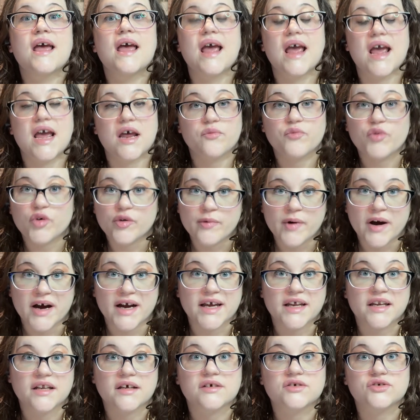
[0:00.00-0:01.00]
and
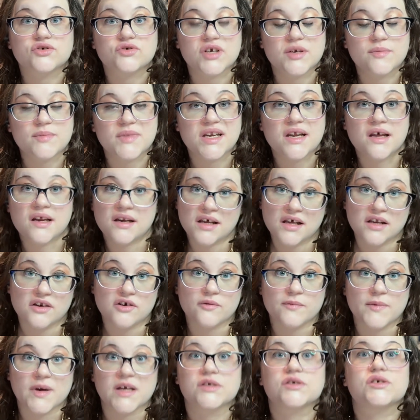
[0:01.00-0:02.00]
provide treatment and
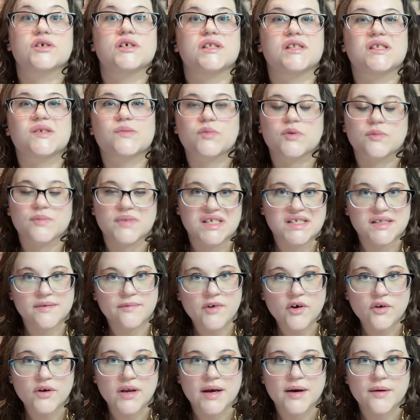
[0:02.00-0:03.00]
interventions for
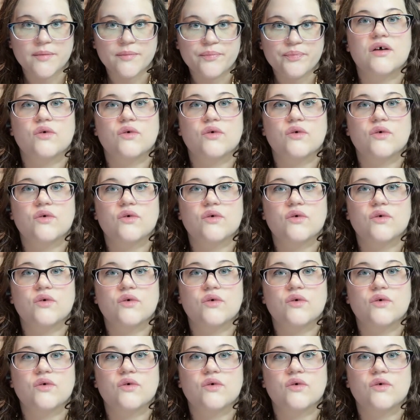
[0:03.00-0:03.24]
misophonia.